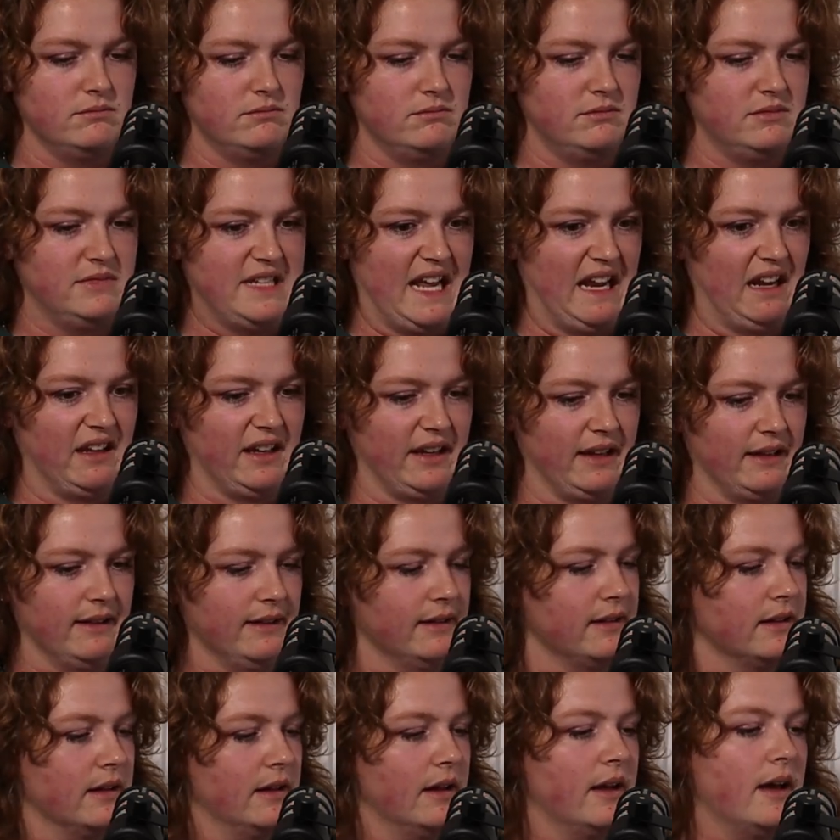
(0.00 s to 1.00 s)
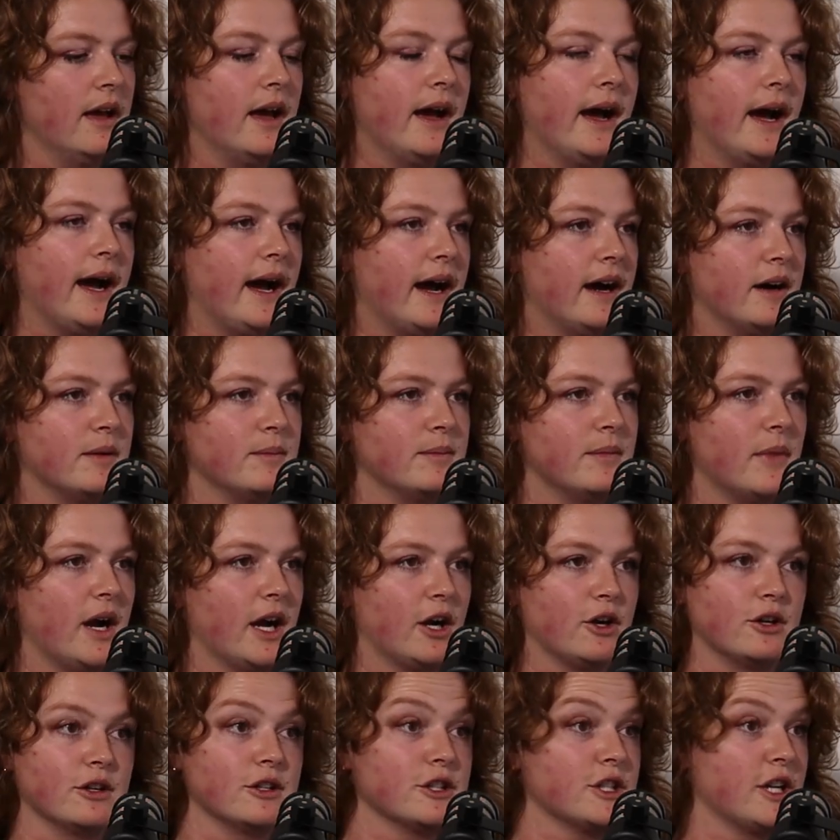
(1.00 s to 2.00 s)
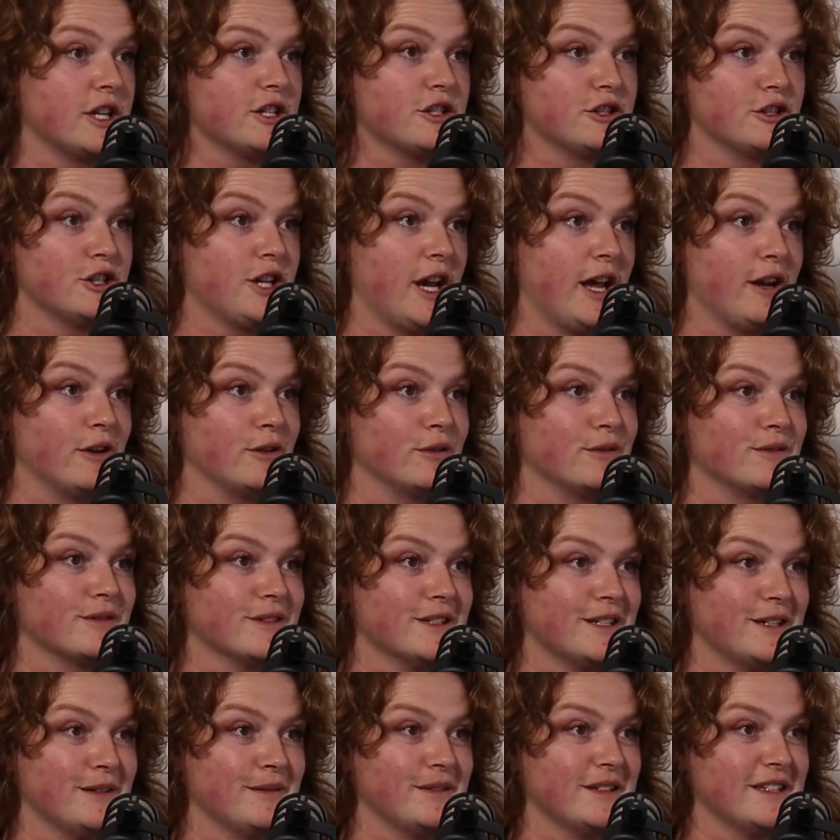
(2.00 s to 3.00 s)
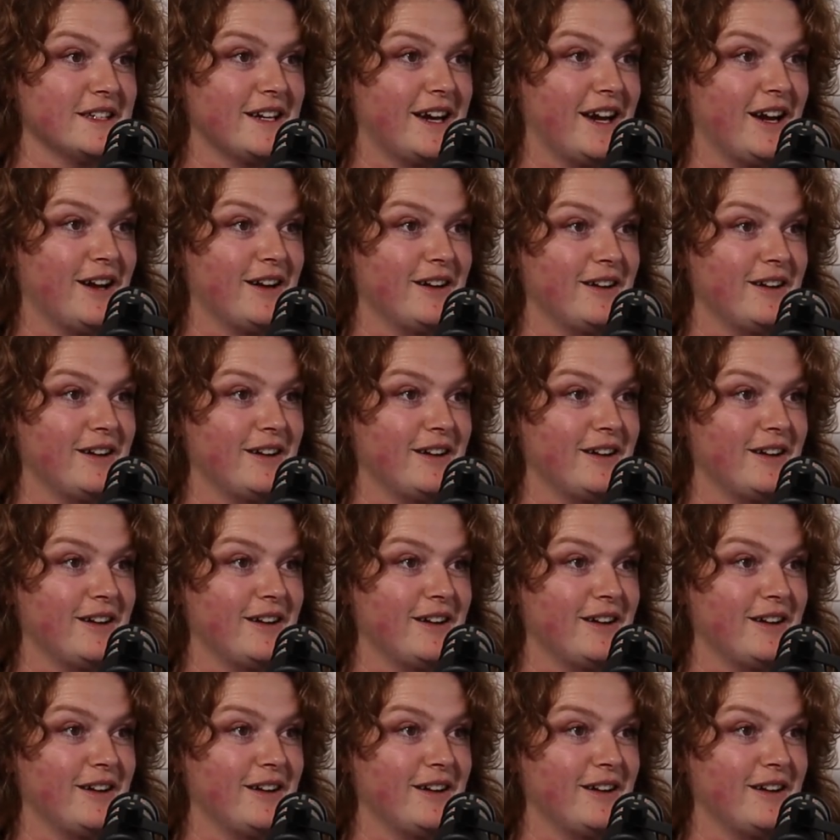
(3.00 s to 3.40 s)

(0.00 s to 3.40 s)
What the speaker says: delicate, I couldn't change the channel. So it was like,